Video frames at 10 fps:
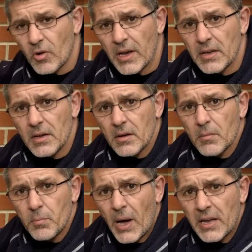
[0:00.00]
great
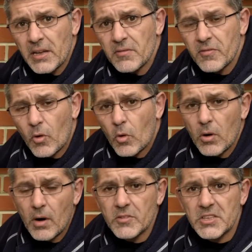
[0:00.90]
padding for
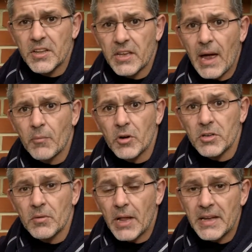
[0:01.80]
obviously the camera and
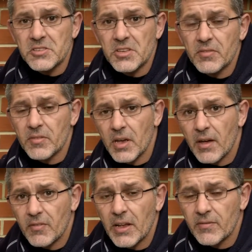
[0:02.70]
your lens
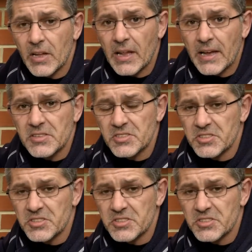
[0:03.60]
if leaving the lens